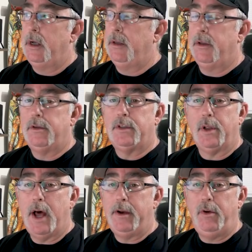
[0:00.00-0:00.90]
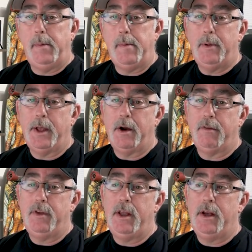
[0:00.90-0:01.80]
There's a lot of new people out
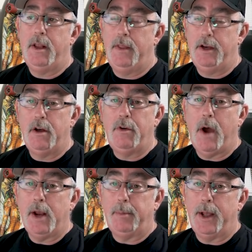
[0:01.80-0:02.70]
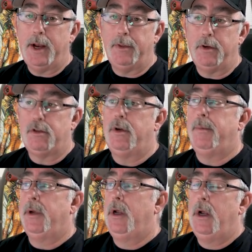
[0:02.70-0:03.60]
RVing and they don't know how to plan out their
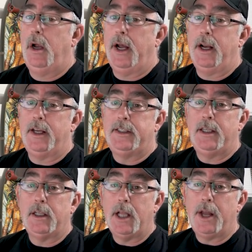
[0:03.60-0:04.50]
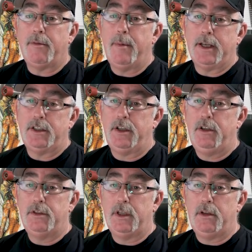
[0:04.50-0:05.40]
trip. And I see a lot of them actually
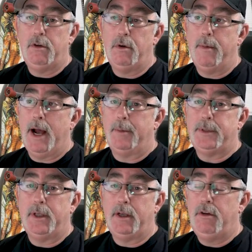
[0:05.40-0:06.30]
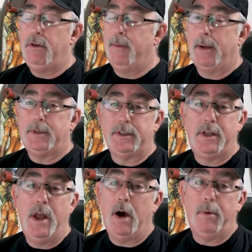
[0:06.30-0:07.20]
using Google Maps, and Google Maps is
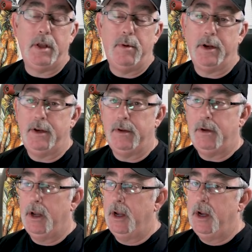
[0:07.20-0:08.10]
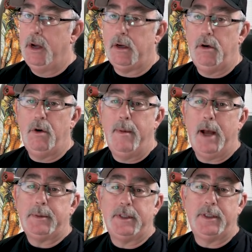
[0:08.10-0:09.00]
not what you want to do. Google
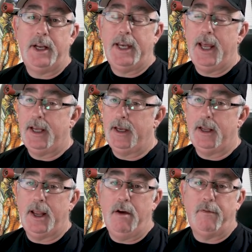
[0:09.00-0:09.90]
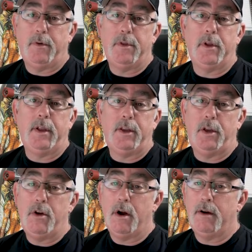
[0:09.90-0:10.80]
Maps doesn't take into account for the
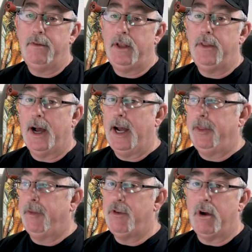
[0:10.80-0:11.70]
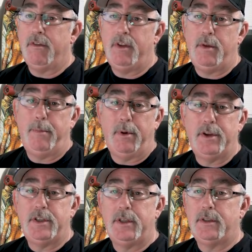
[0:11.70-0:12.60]
length of your RV, the height of your RV,
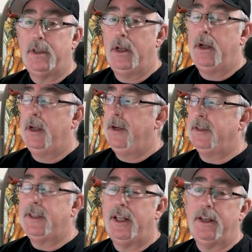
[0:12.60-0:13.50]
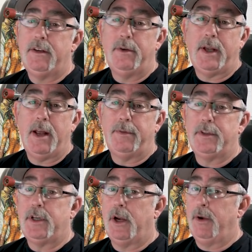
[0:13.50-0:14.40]
bridges. It doesn't take into account
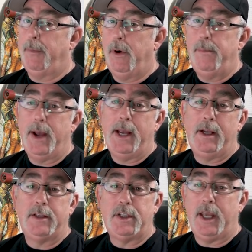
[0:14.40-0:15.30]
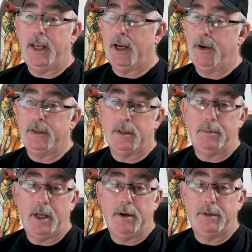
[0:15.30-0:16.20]
that you're carrying propane, that you can't carry in
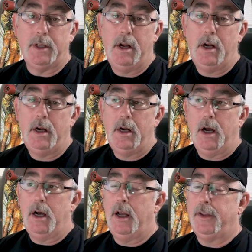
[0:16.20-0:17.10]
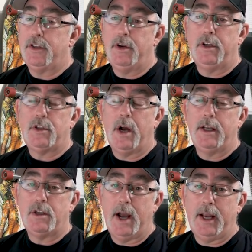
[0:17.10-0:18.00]
some tunnels. It's going to
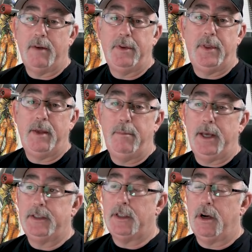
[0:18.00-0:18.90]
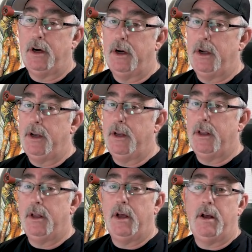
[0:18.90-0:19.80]
try and track everything based on
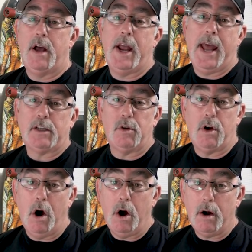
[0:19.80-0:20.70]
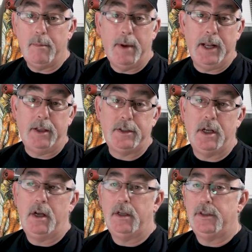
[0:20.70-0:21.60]
an actual car
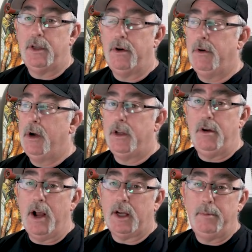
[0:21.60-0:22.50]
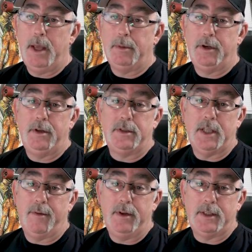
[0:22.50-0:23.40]
mileage. So you're not going to be able to do
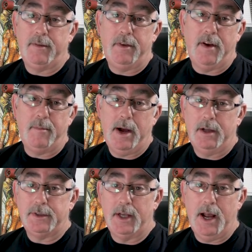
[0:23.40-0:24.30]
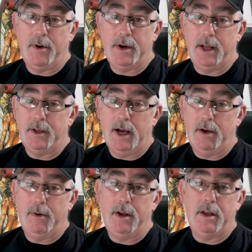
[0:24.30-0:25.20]
70, 75 miles an hour down the
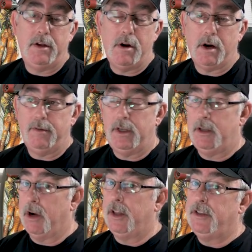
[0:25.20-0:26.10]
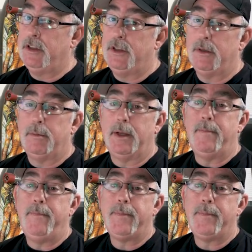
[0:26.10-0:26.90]
highway in your RV, or at least you shouldn't be.